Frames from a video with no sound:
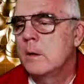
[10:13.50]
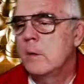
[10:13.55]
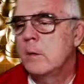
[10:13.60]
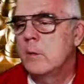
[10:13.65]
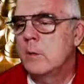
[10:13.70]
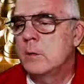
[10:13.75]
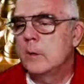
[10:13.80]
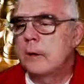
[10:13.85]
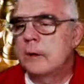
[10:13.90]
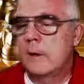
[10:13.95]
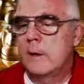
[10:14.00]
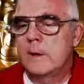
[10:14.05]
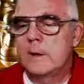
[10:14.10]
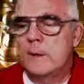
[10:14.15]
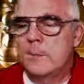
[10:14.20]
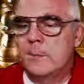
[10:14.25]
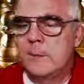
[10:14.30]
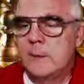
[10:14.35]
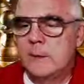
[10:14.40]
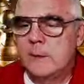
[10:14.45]
where now
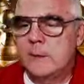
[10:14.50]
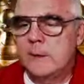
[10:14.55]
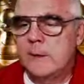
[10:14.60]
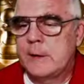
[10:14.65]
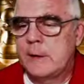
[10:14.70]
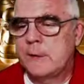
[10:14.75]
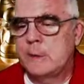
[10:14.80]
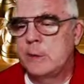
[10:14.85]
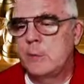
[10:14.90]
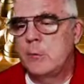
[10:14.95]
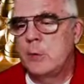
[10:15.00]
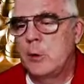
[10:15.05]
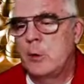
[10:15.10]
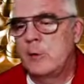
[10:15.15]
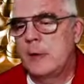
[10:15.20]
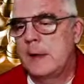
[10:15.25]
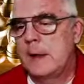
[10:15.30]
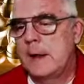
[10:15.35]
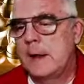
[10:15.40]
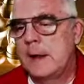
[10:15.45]
that piece has to
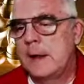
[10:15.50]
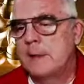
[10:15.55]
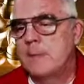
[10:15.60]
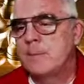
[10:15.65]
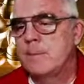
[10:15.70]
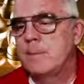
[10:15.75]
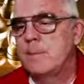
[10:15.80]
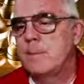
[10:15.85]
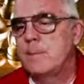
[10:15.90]
move again.